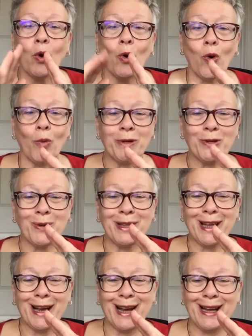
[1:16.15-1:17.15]
or between
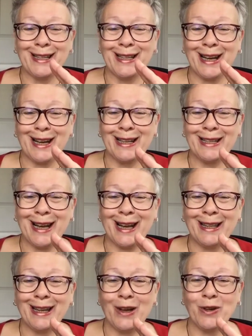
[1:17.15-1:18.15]
the high tide
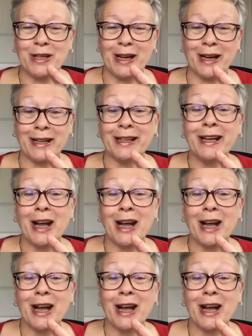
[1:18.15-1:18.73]
and the low tide.